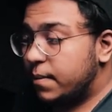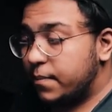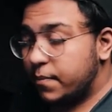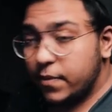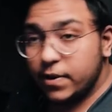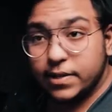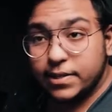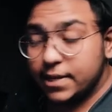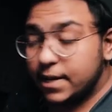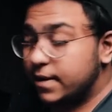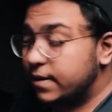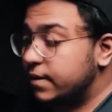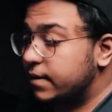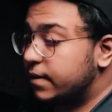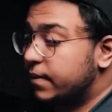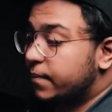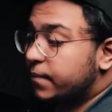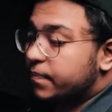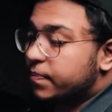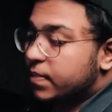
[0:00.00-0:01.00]
Press enter,
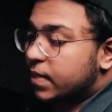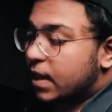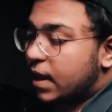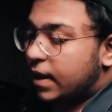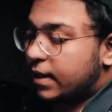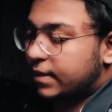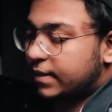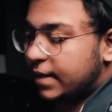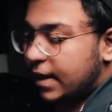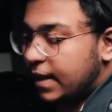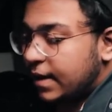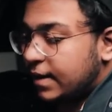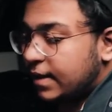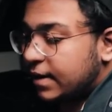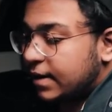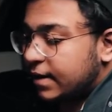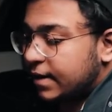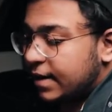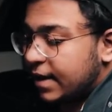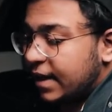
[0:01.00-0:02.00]
and then
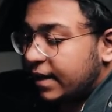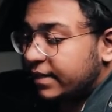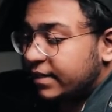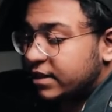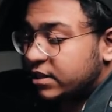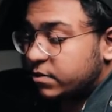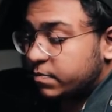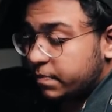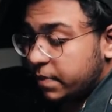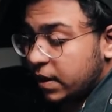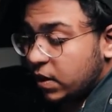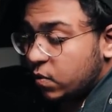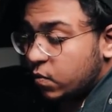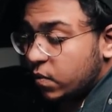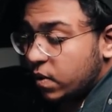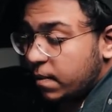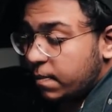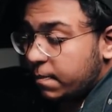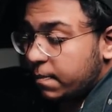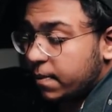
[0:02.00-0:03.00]
take this pick
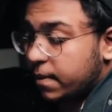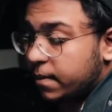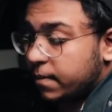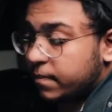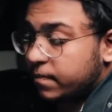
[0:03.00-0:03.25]
whip